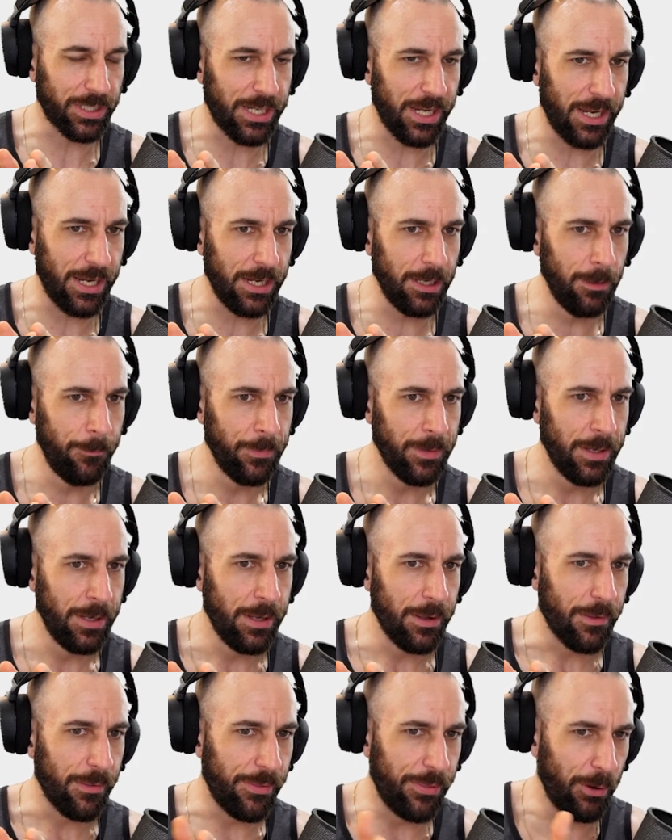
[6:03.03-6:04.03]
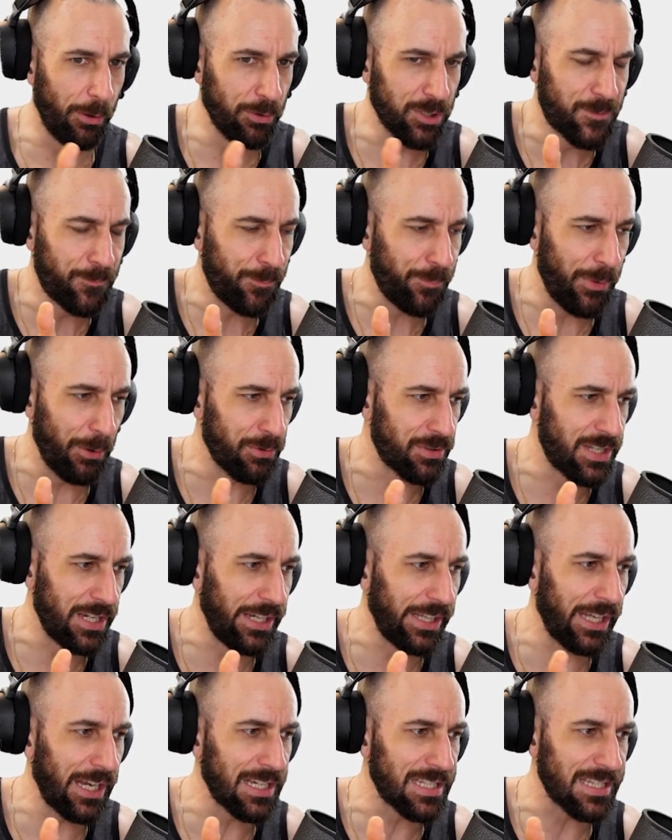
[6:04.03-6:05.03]
k those, those
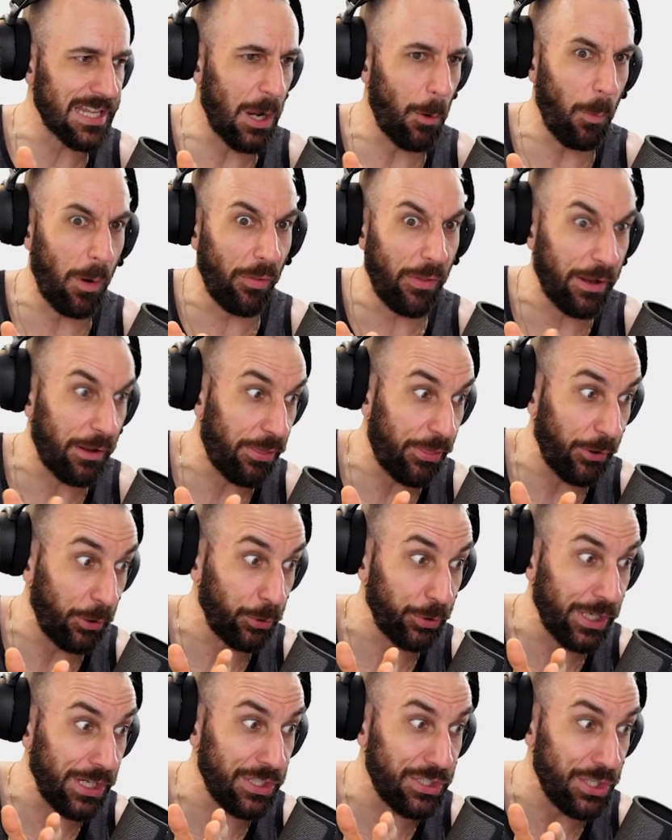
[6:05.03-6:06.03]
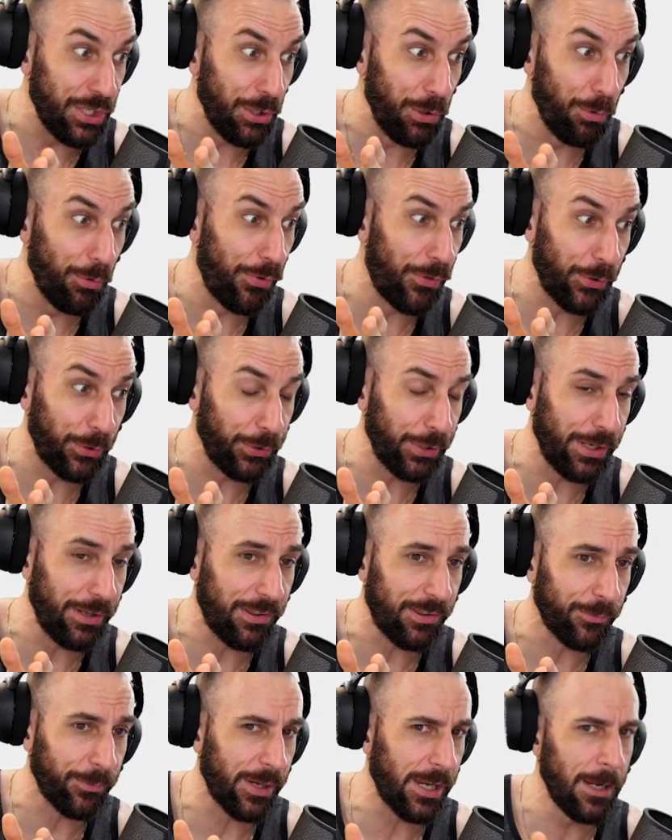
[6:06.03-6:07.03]
idiots that win like 32,
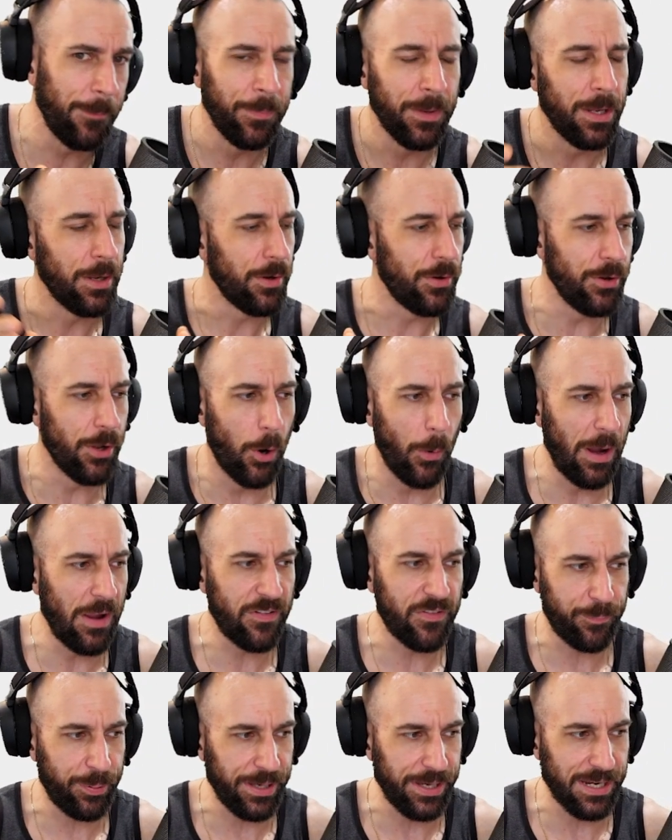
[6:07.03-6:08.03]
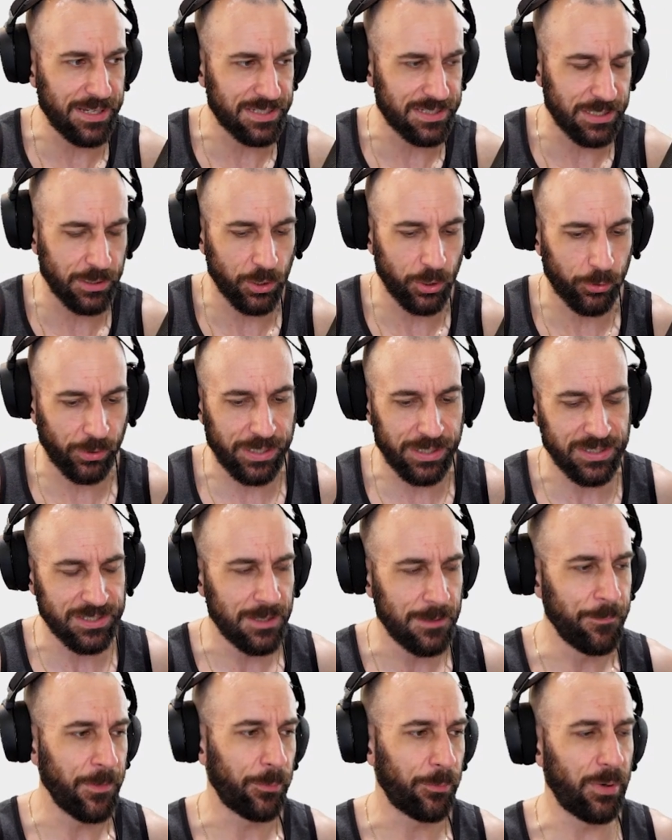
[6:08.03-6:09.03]
33, no FPS increase,
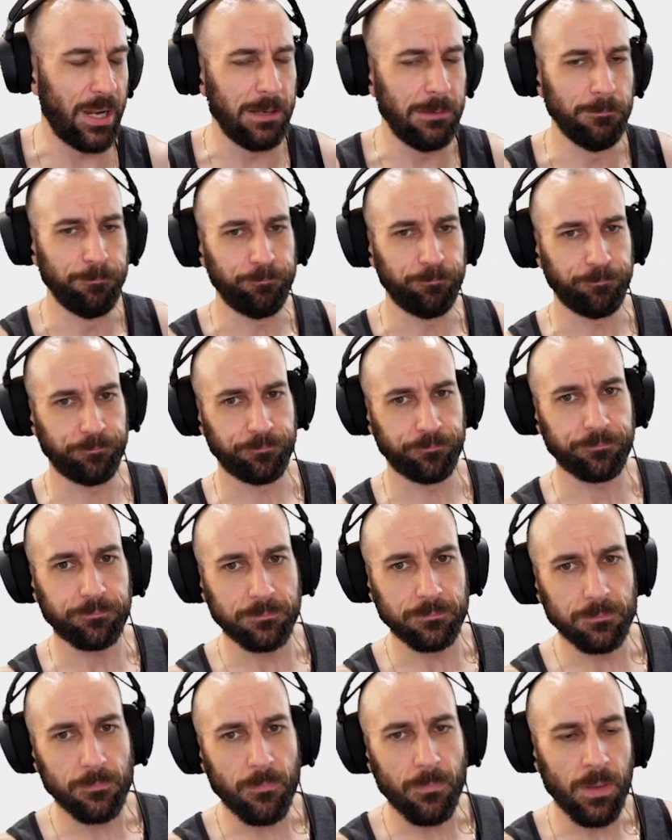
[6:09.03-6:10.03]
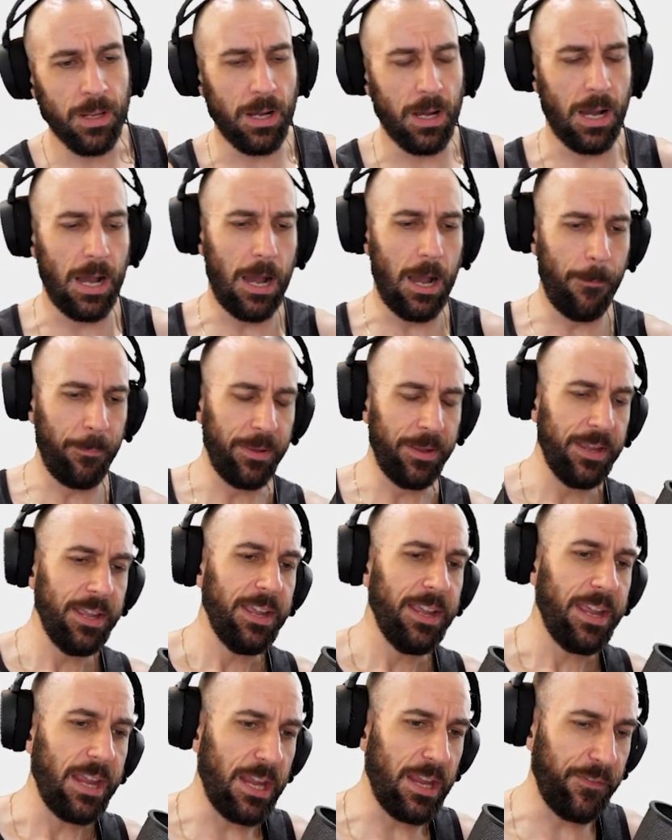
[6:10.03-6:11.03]
right? Um,
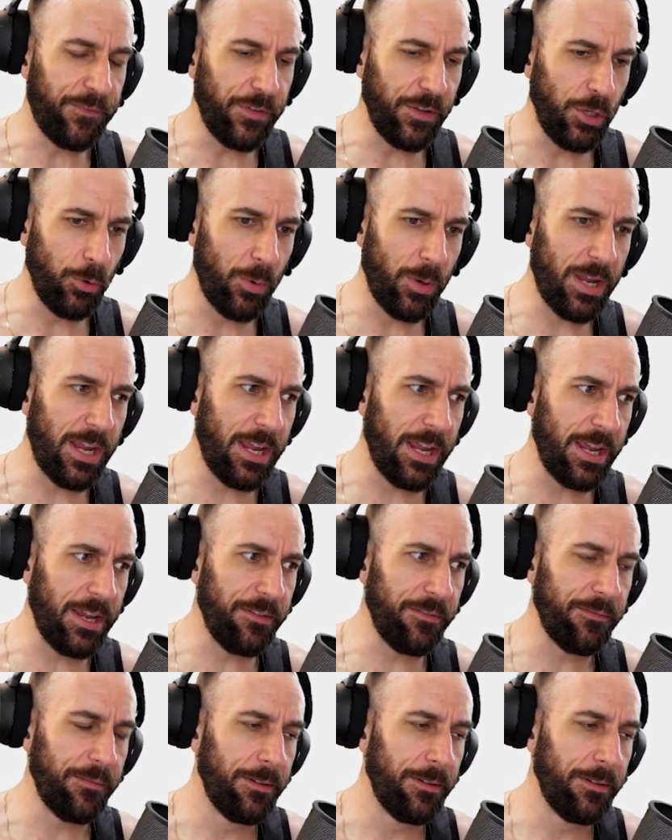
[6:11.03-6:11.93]
if you hit